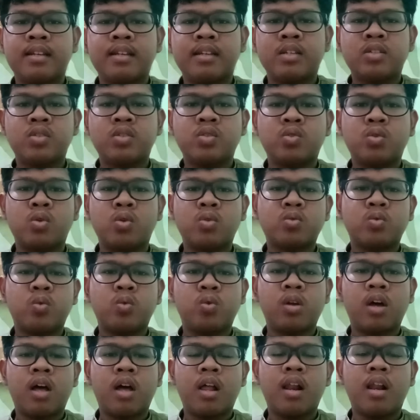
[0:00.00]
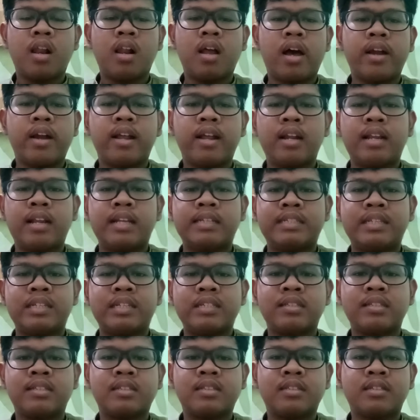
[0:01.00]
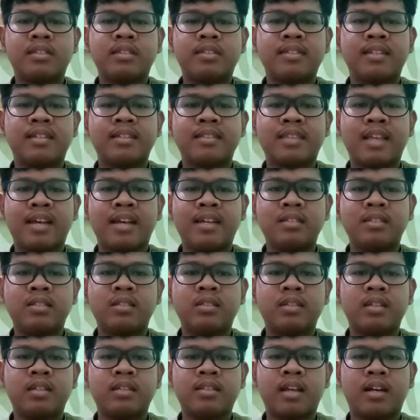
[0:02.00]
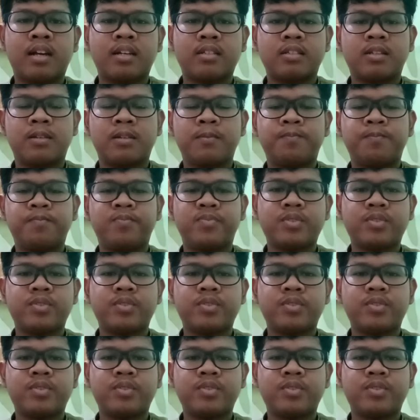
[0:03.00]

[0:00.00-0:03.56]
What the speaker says: structural analysis, sentence syntax.